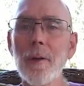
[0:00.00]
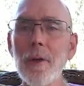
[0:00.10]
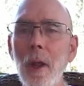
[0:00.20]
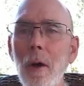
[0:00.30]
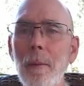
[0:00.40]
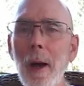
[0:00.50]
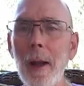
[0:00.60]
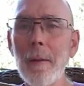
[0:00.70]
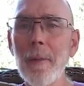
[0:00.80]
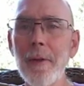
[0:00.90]
Shalom,
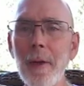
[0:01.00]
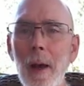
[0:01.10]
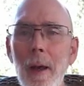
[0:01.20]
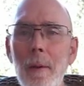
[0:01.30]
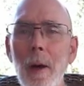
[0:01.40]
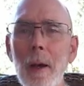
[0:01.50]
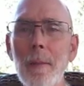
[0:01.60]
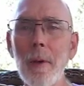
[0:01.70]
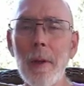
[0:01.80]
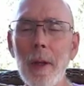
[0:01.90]
Body of Messiah.
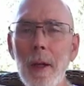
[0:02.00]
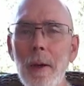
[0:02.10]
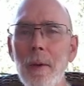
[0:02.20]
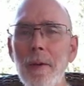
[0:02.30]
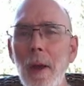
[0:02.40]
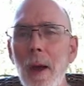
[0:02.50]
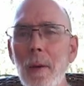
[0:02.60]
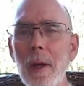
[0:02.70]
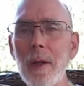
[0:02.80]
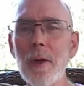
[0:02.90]
Mark Pulley here with
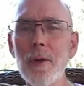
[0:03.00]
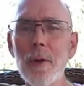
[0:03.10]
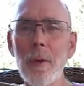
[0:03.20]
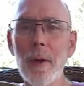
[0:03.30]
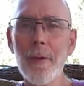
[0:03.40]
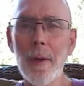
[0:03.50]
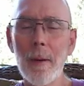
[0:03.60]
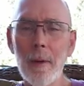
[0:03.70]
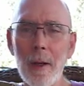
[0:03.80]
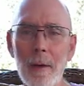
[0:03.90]
Yahweh Yahshua
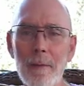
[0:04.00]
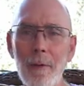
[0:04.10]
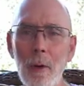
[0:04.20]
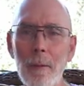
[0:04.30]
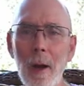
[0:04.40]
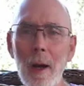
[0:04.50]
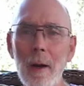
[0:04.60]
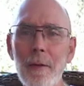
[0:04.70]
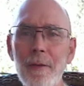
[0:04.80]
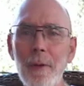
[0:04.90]
Assembly in Fort
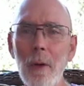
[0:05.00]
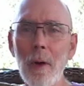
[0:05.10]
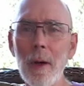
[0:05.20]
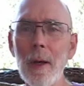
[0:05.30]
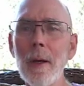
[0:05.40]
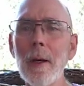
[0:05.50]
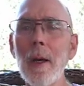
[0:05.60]
Myers, Florida,